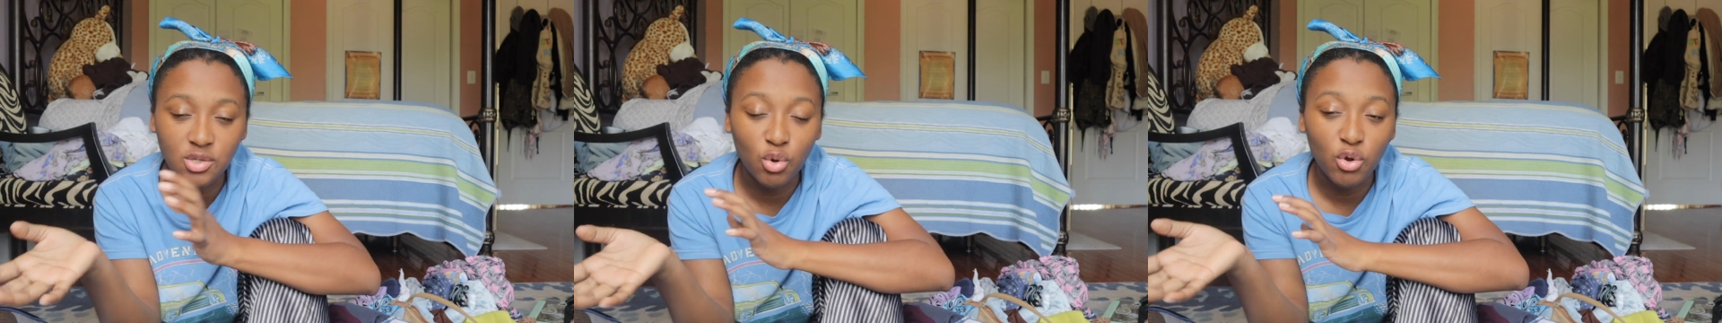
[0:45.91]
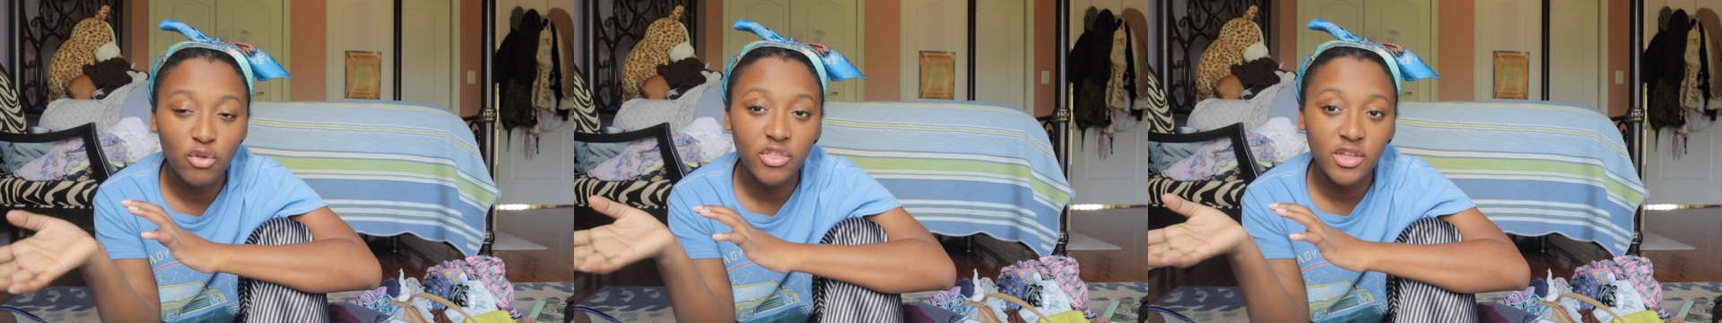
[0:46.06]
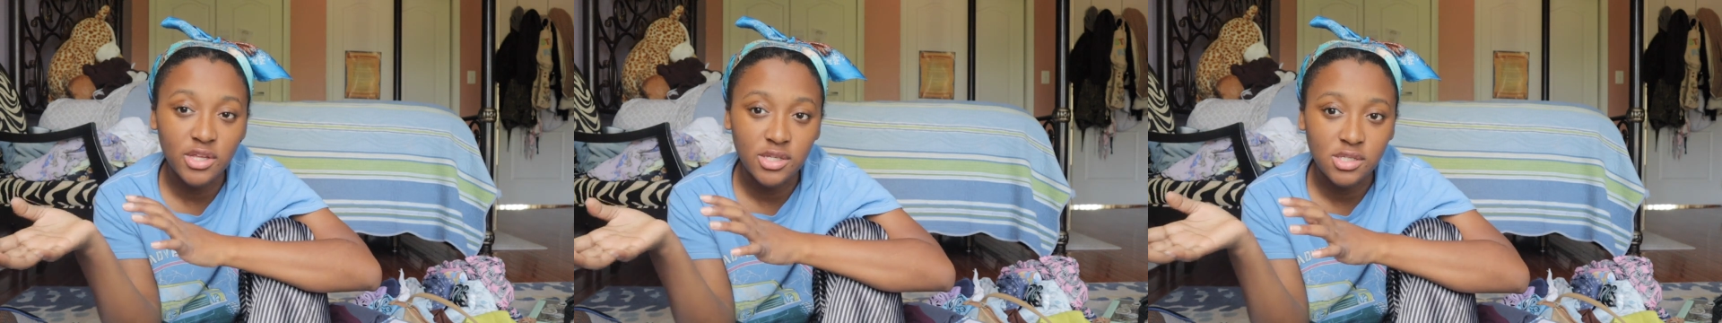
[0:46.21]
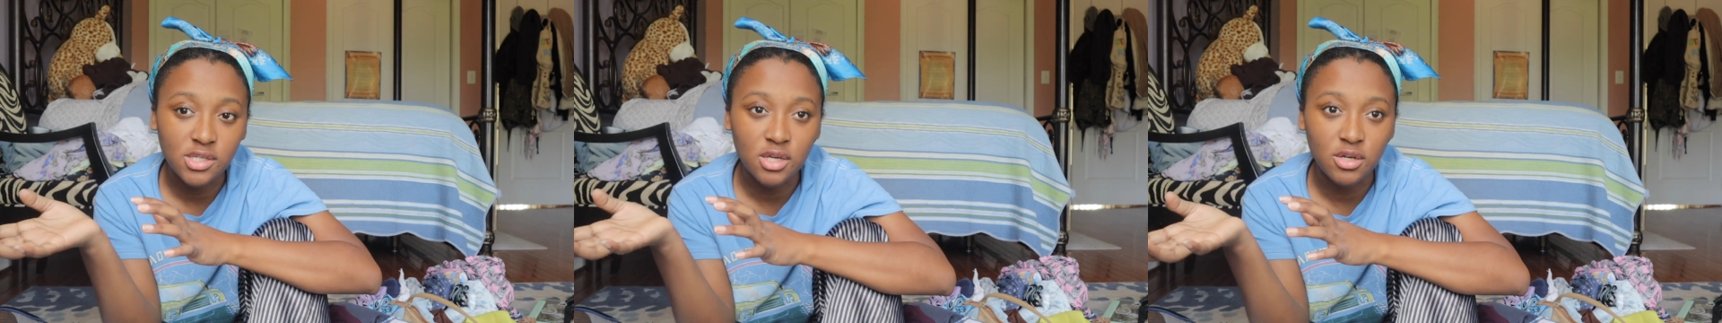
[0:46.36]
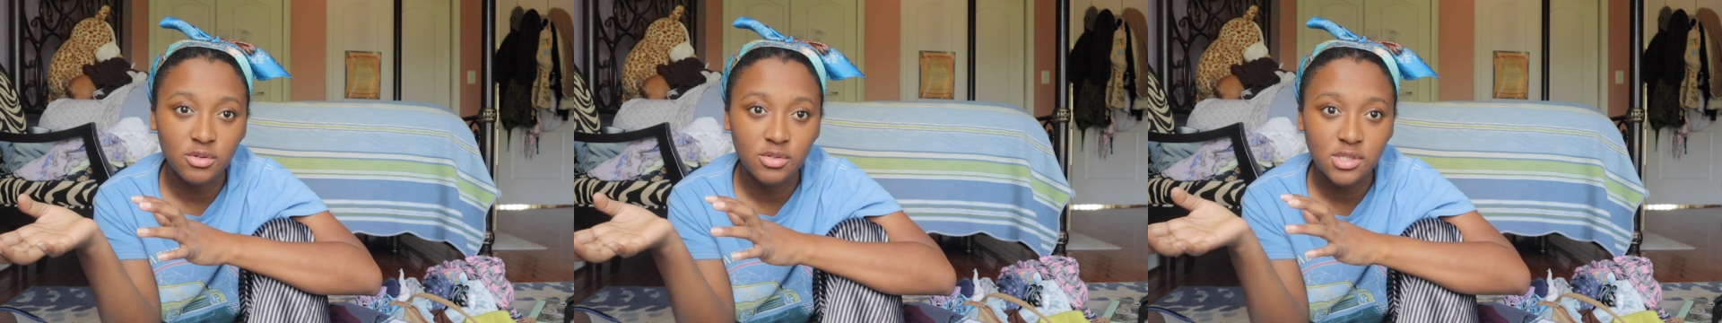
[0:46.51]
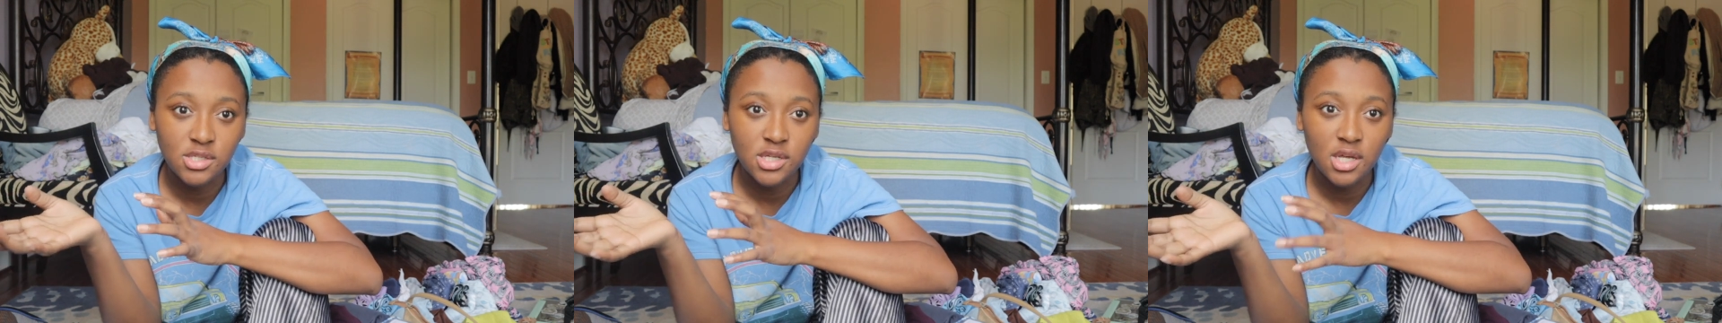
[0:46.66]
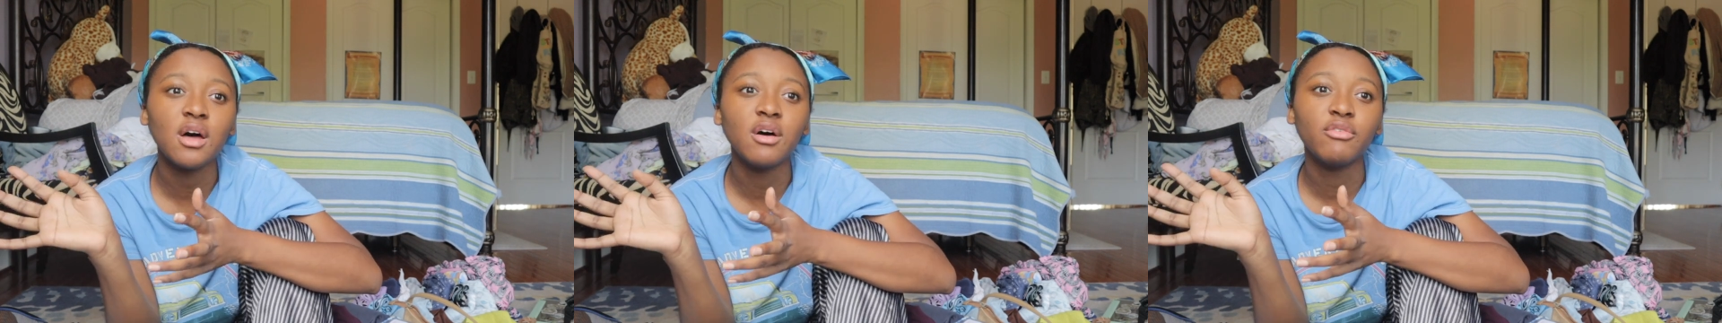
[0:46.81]
northeast
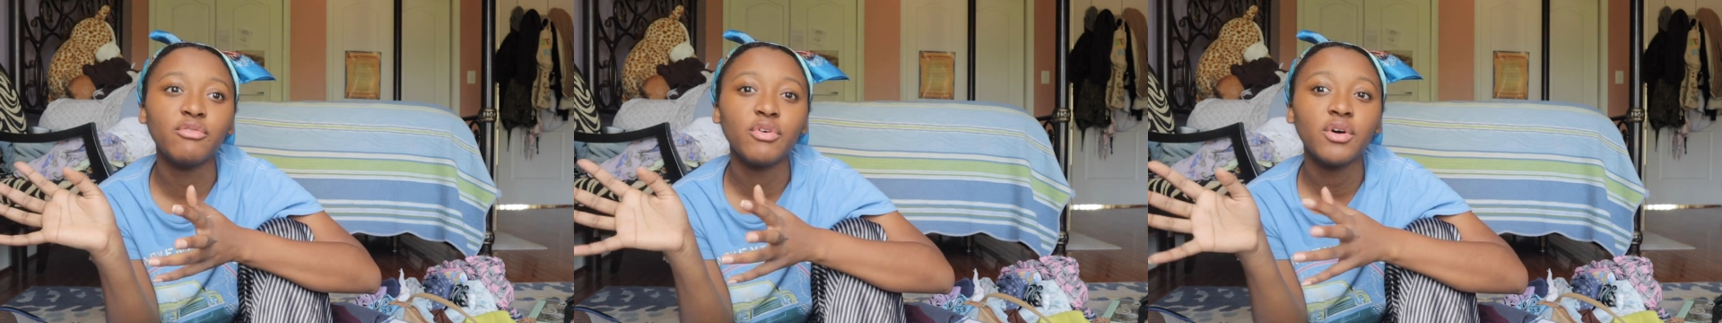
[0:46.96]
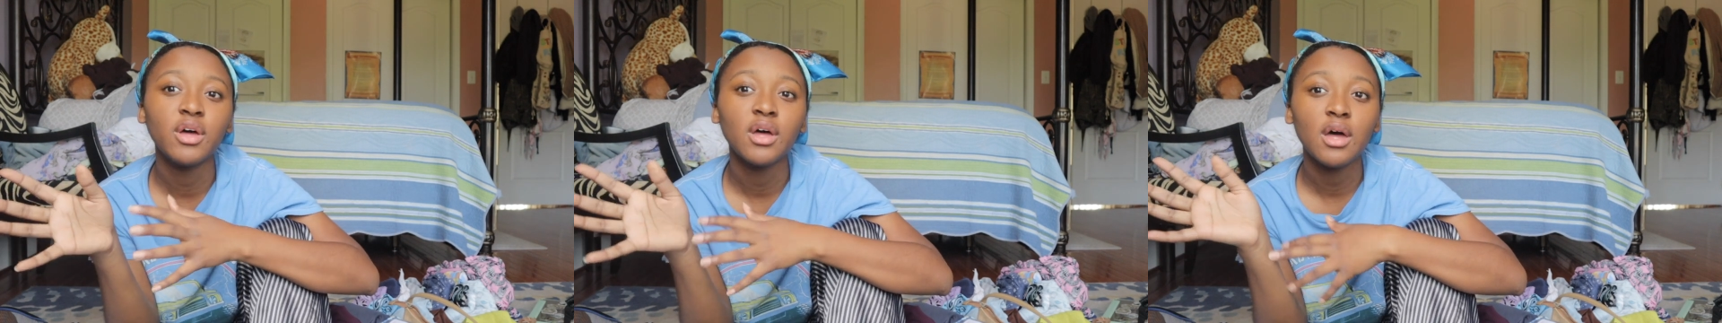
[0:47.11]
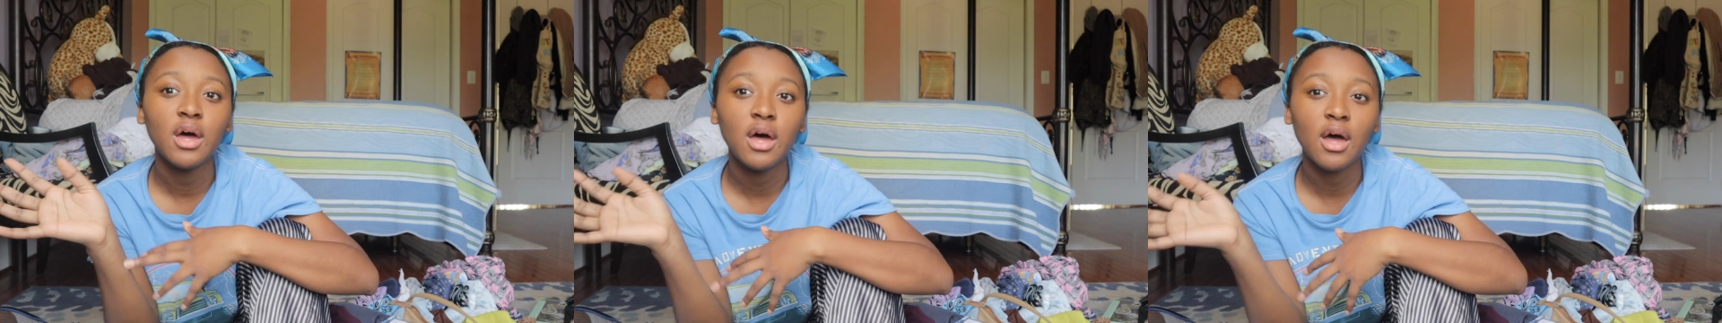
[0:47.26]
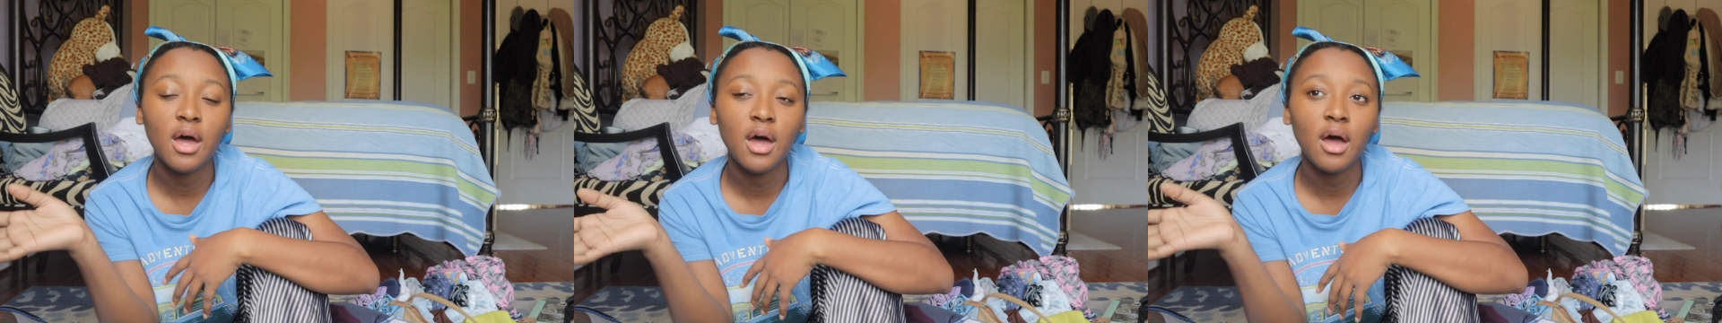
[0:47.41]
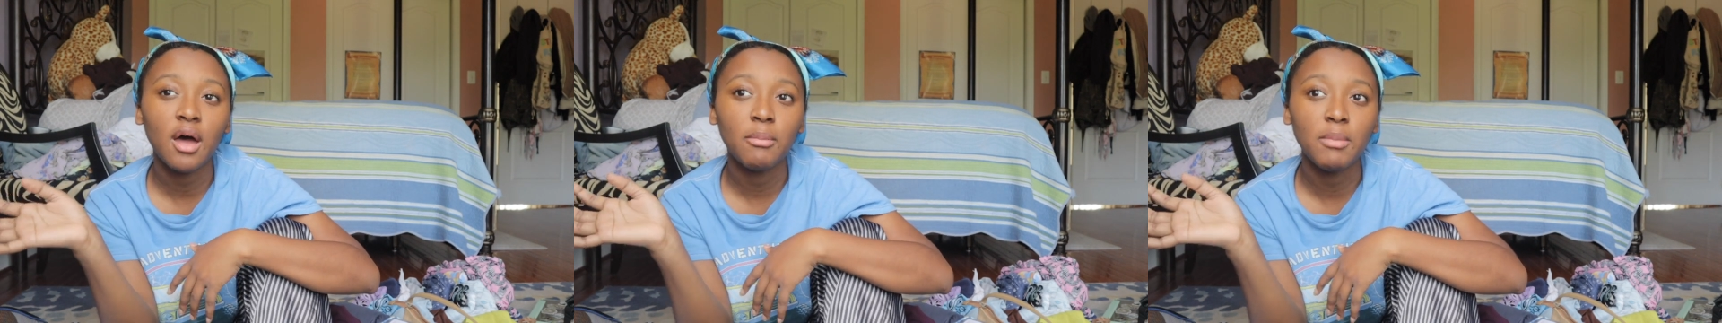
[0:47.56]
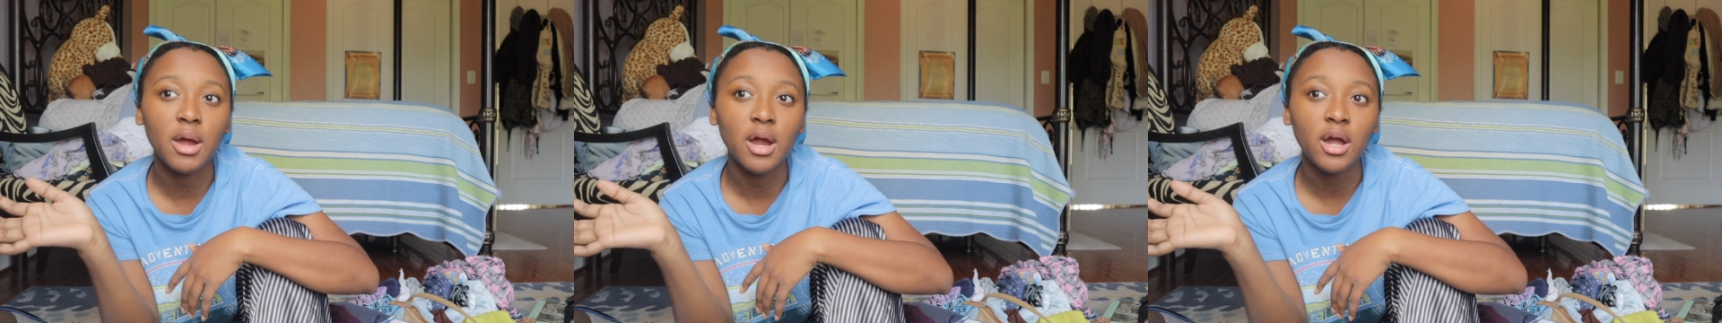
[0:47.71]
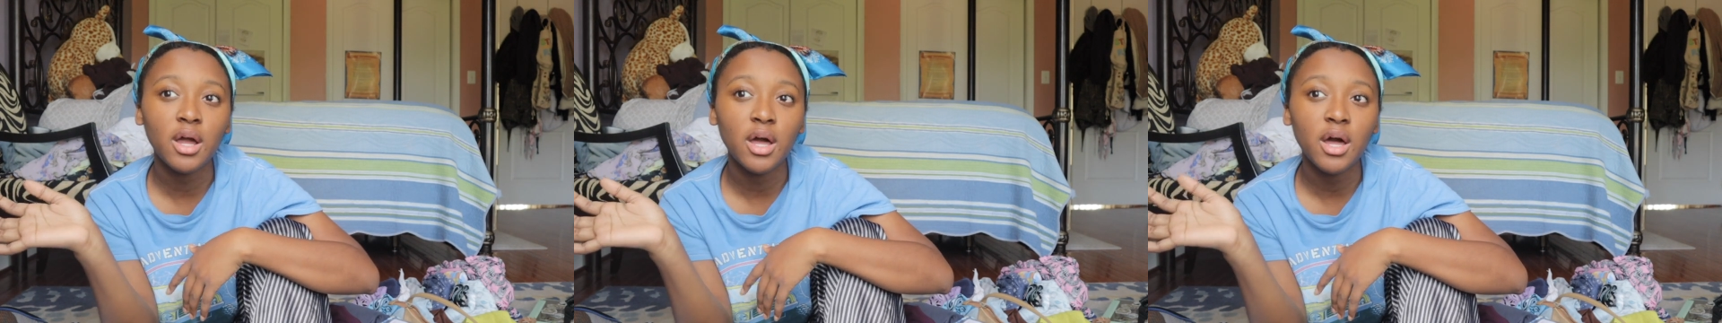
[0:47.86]
coast of
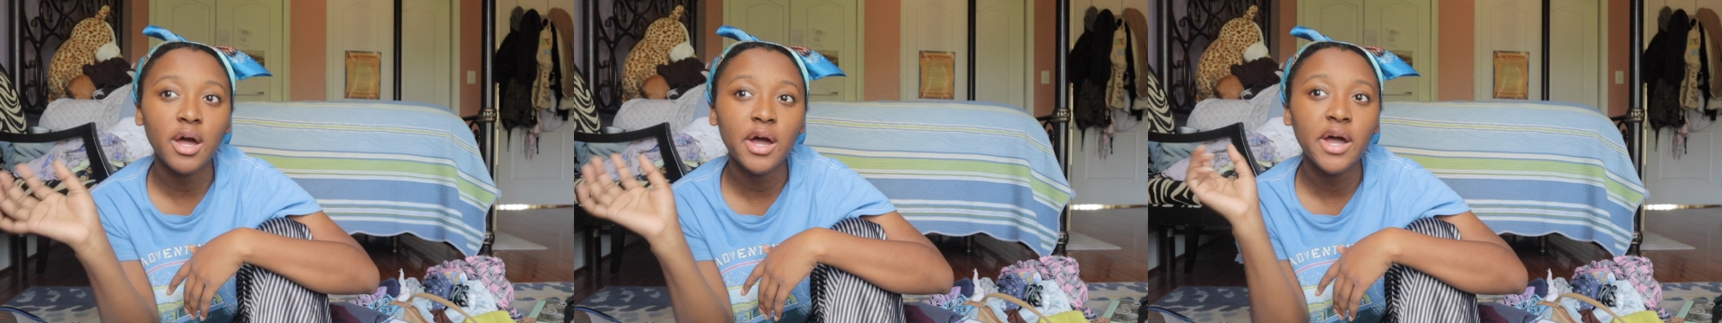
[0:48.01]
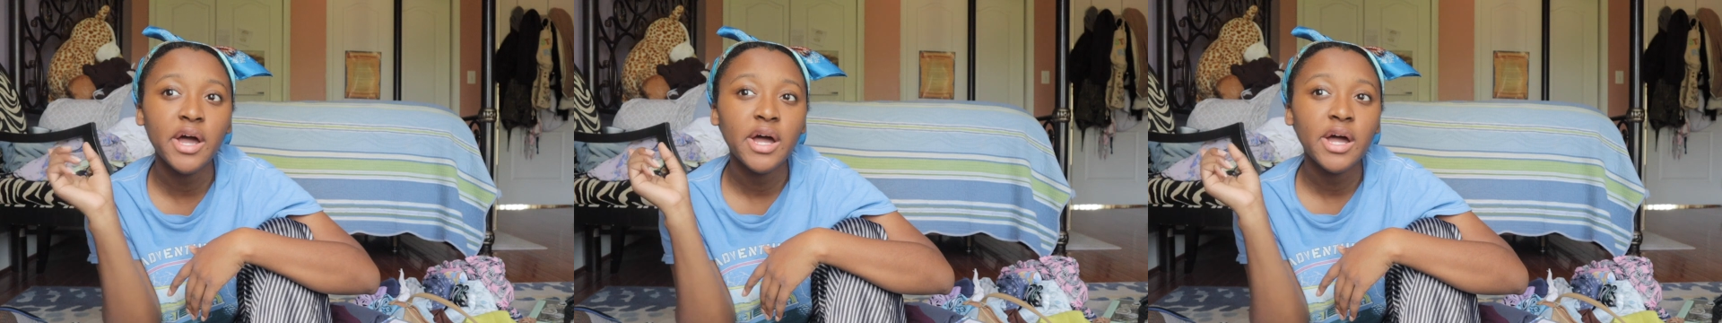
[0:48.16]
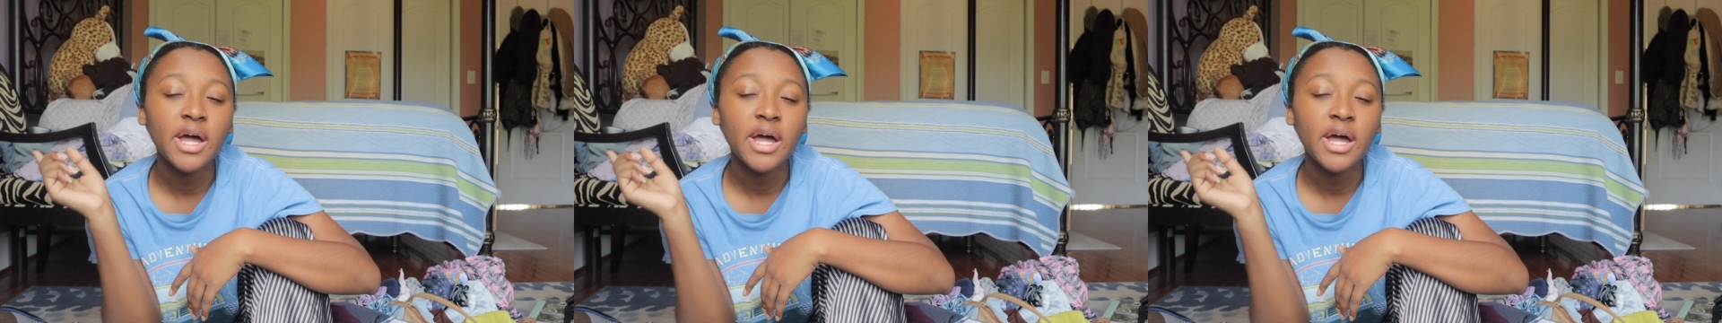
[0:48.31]
America,